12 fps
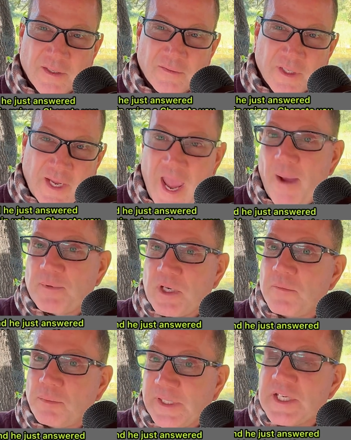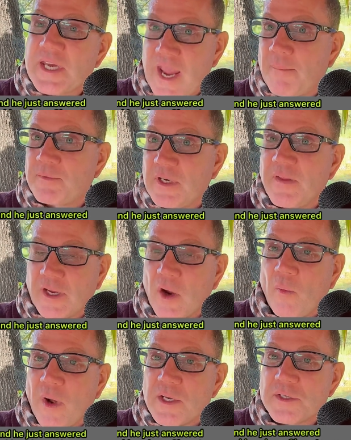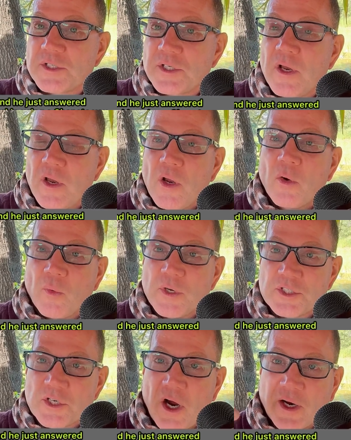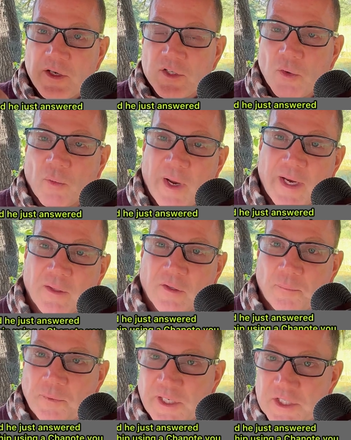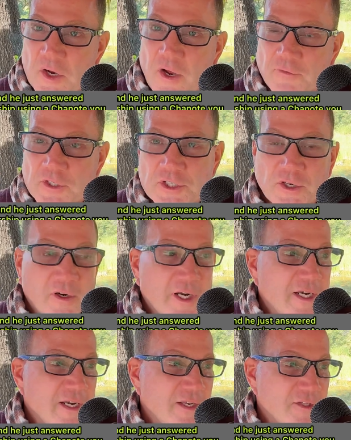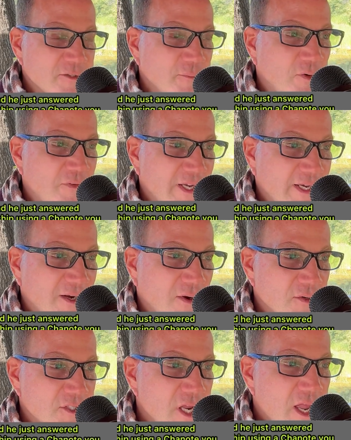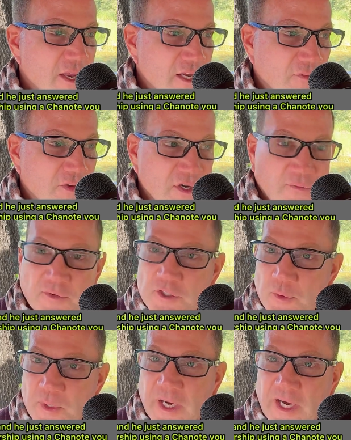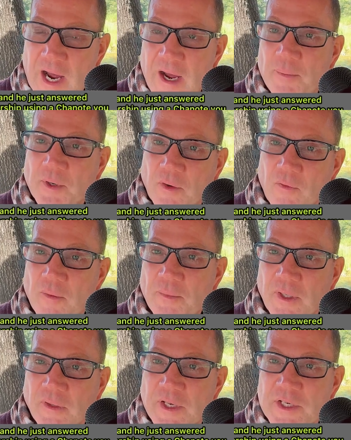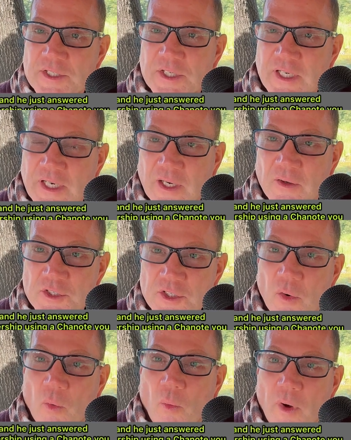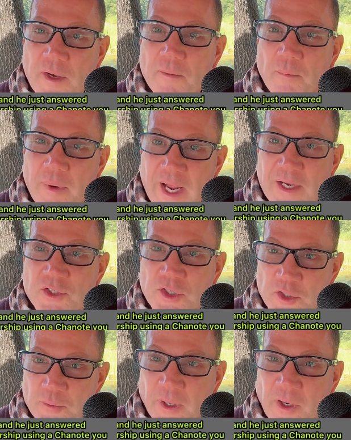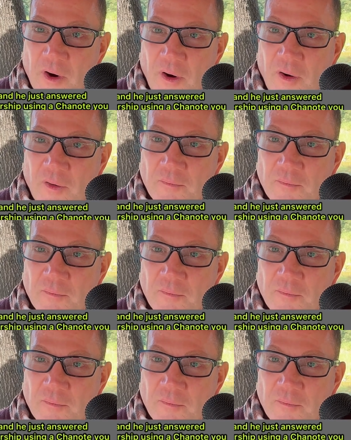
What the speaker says: captain, police captain, I think it was talking to a regular police officer in this movie, and he goes, the difference between a cop and a criminal is, and he goes, one bad judgment call.